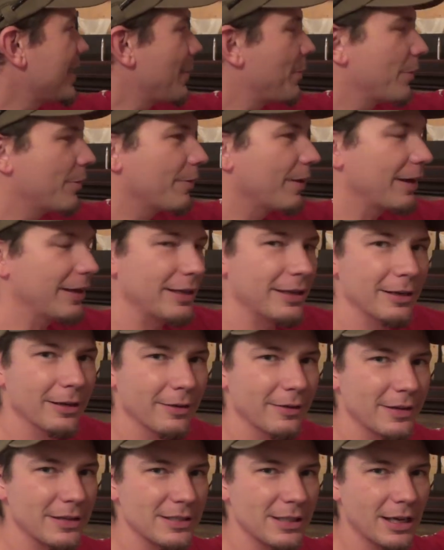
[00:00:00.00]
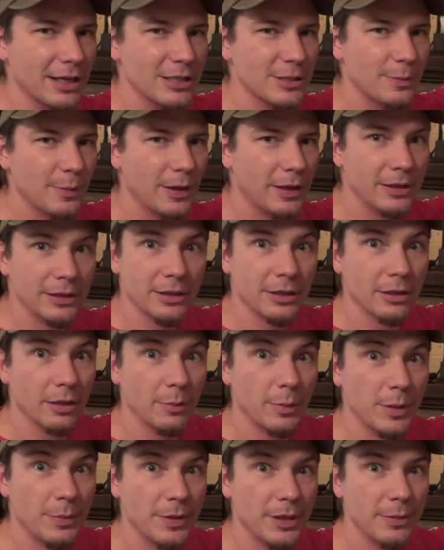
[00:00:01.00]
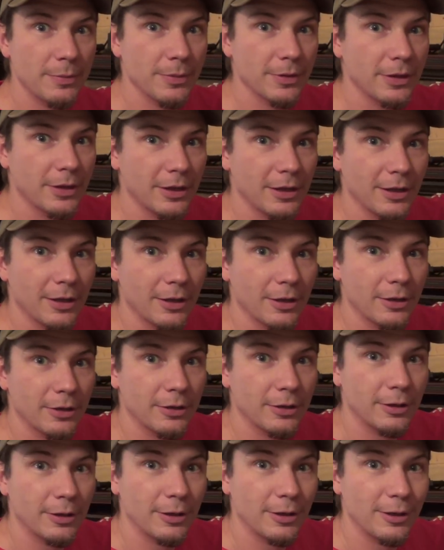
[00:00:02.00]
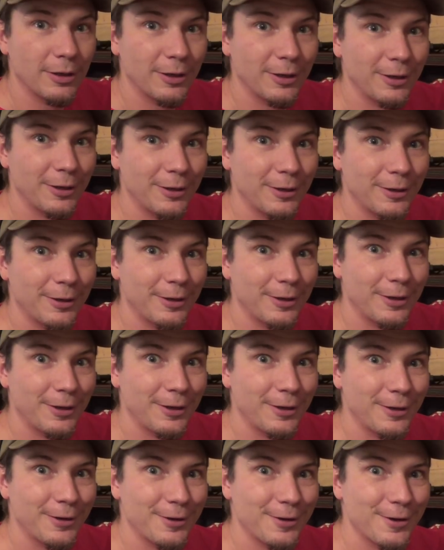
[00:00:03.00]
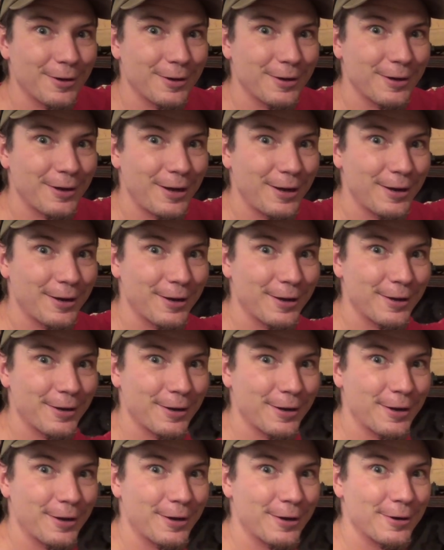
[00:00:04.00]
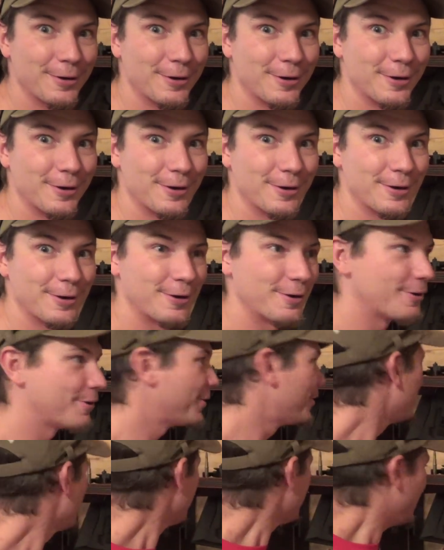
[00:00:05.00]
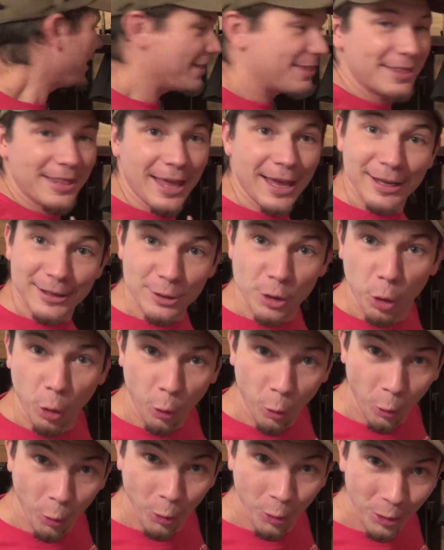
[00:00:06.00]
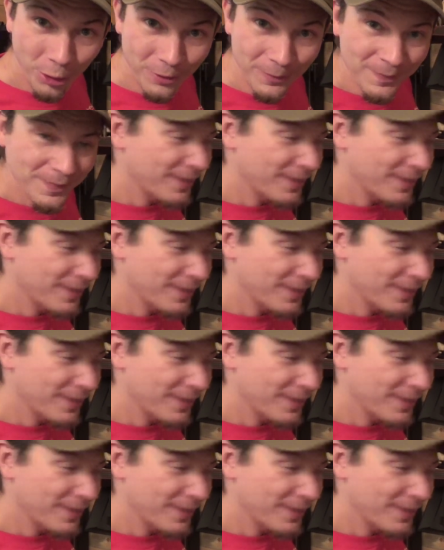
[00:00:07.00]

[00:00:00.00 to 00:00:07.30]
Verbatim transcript: slap it right here on this hotspot. You hear the beep beep? Da, da, da, da, da, da, da, da. Isn't that cool?